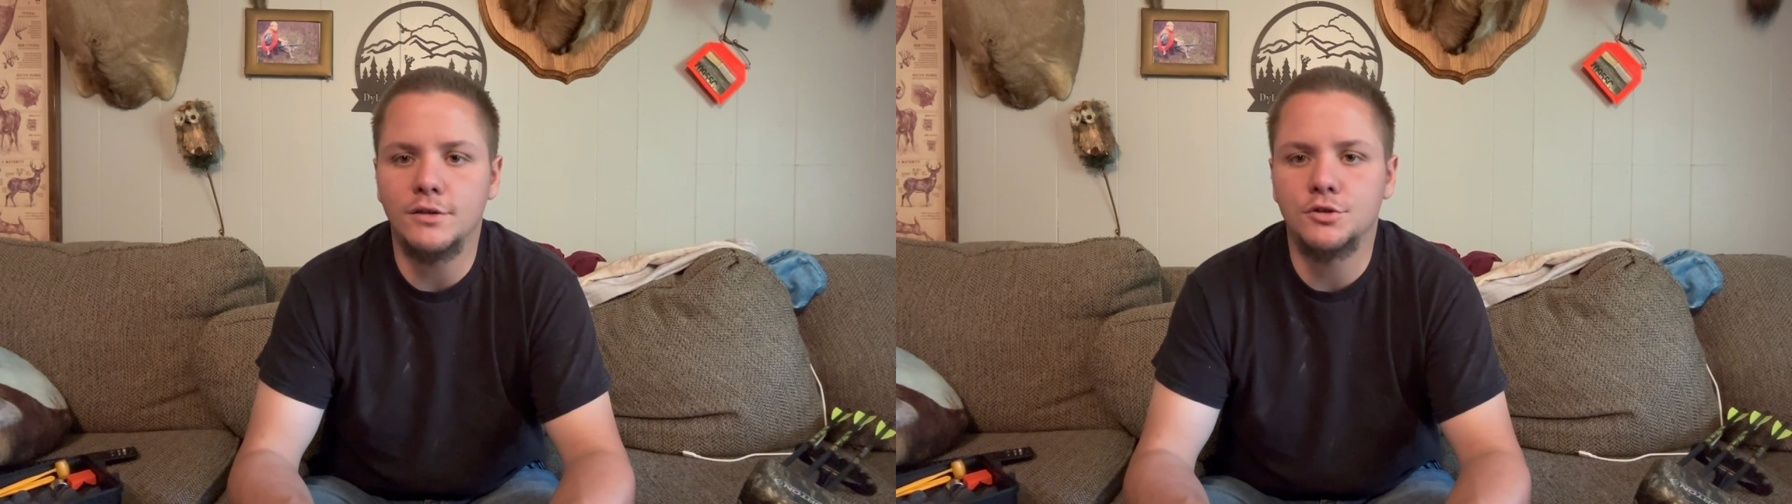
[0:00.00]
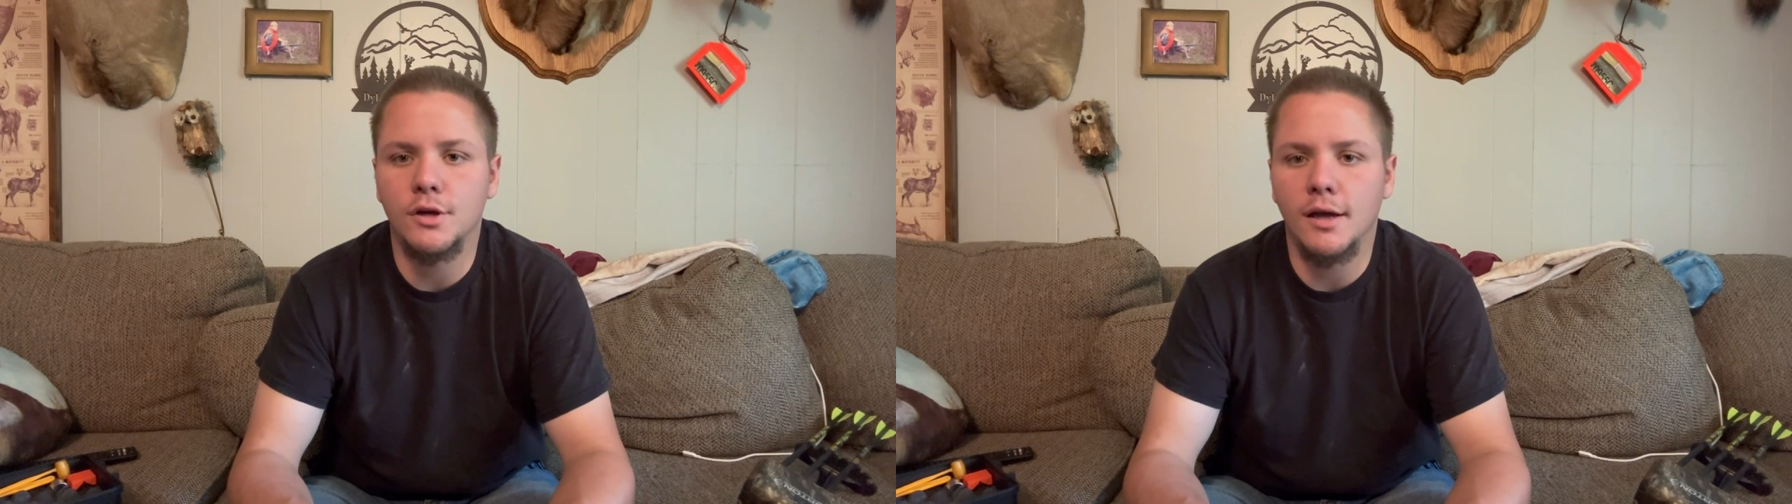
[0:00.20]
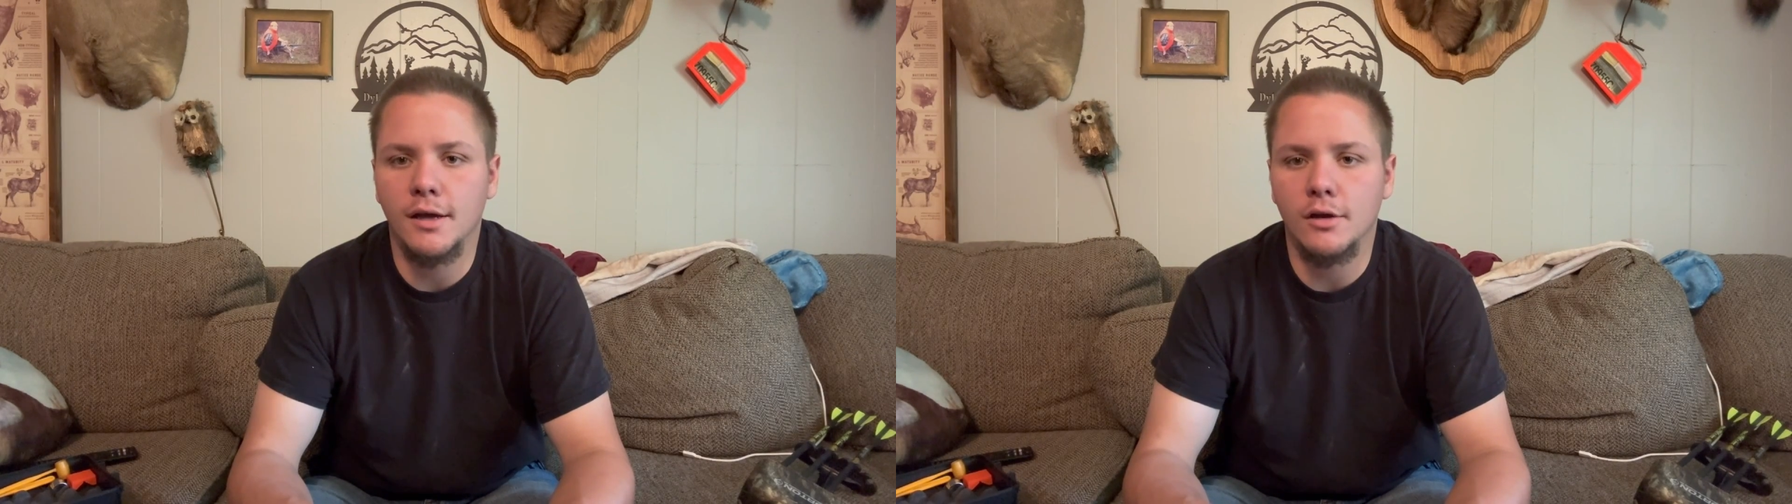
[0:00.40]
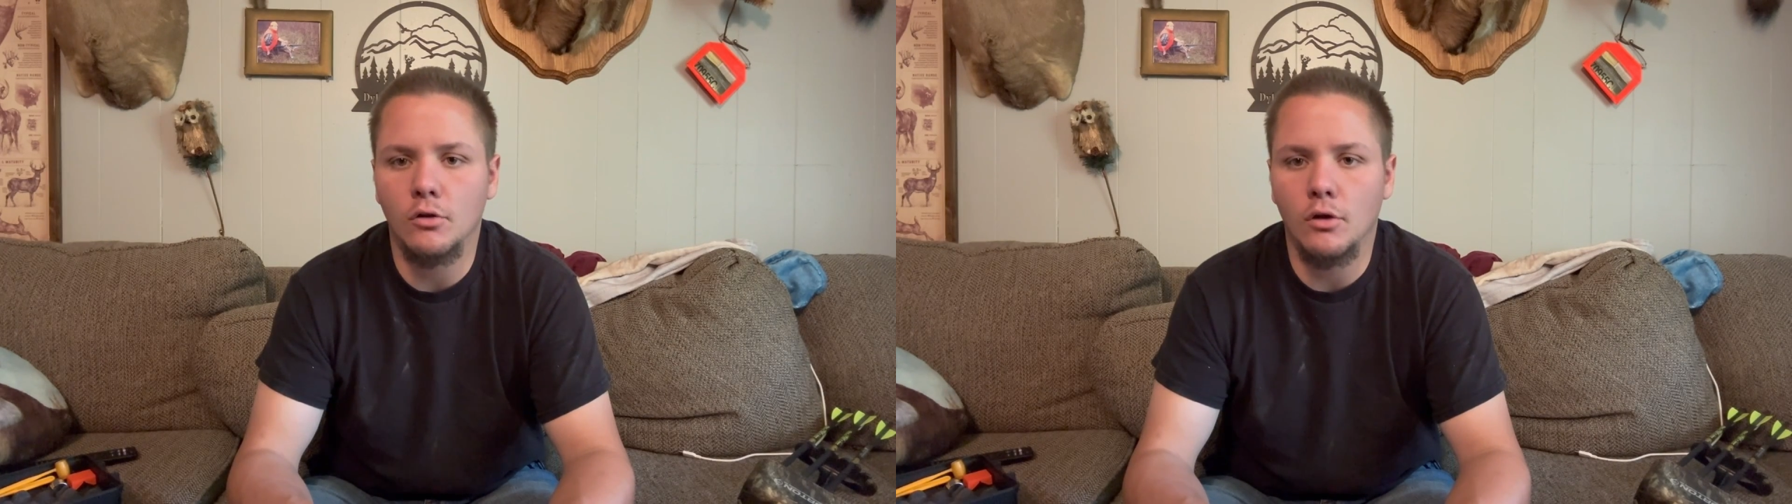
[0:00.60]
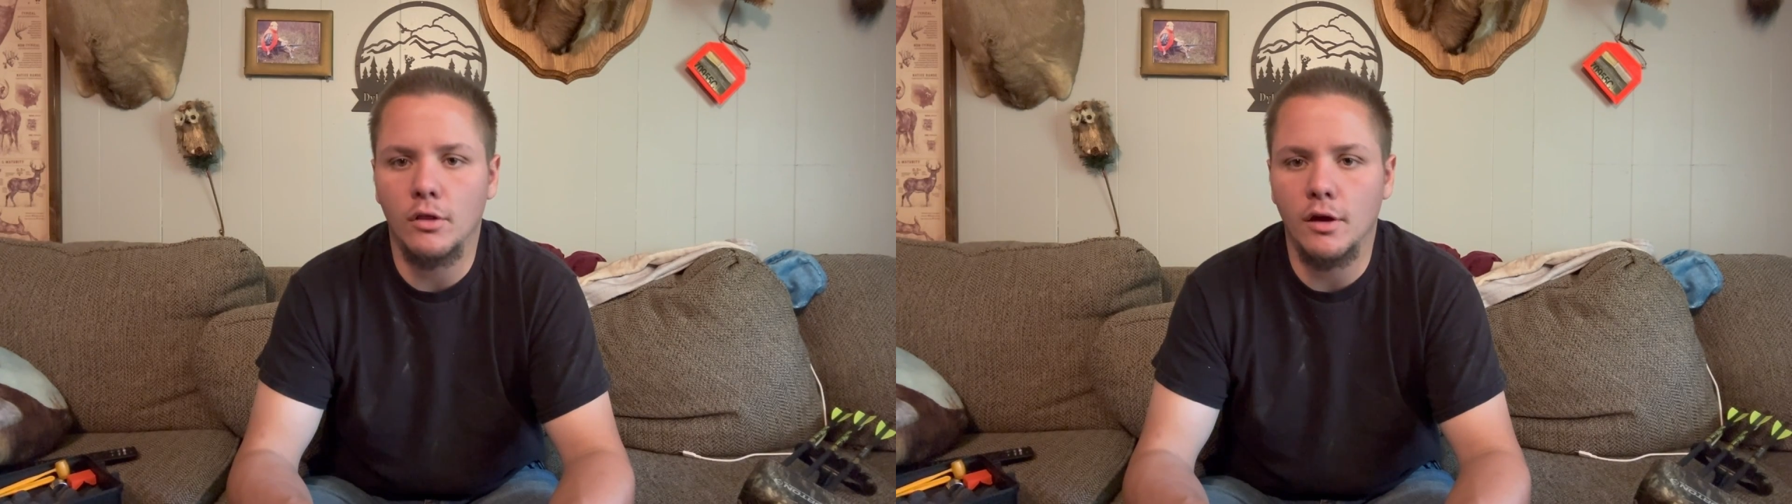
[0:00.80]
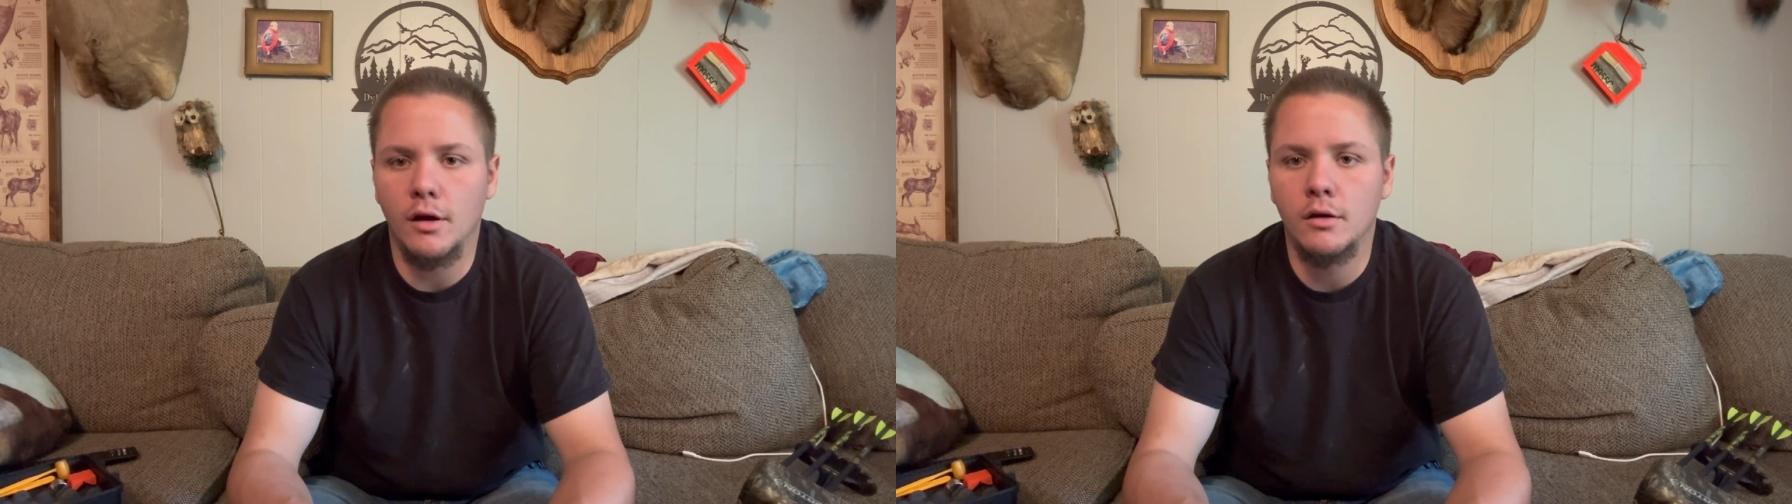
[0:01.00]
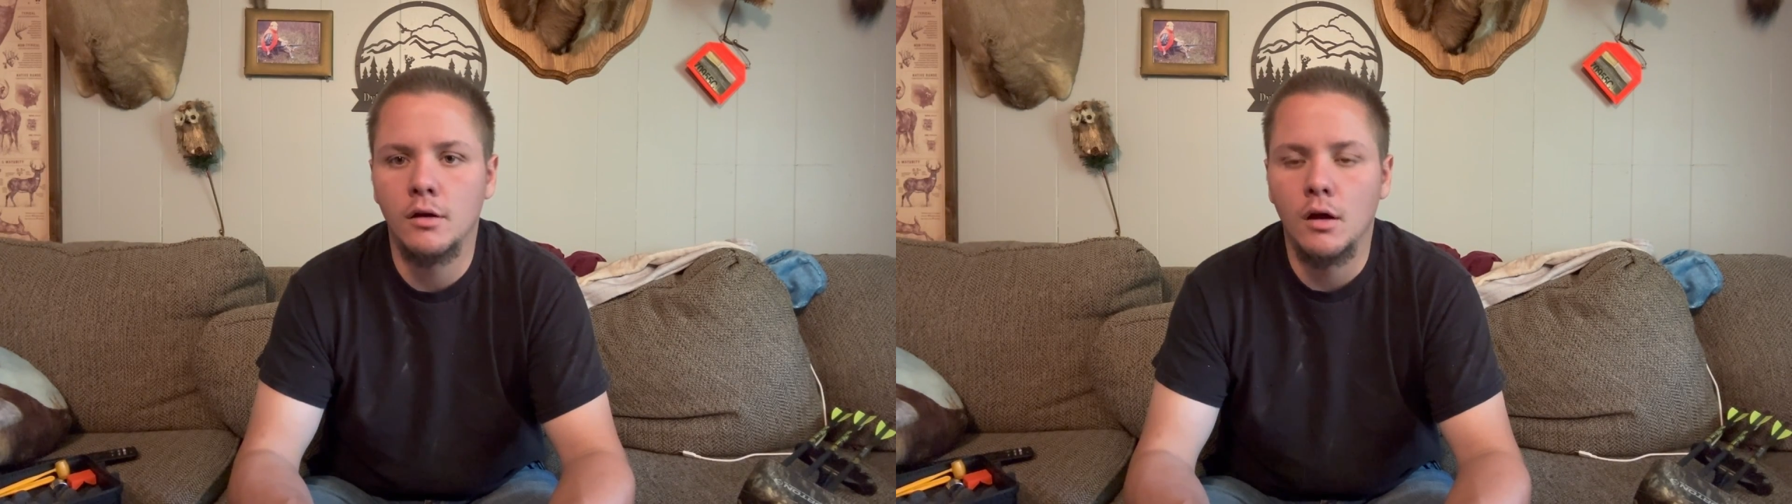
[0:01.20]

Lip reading: check and all of that,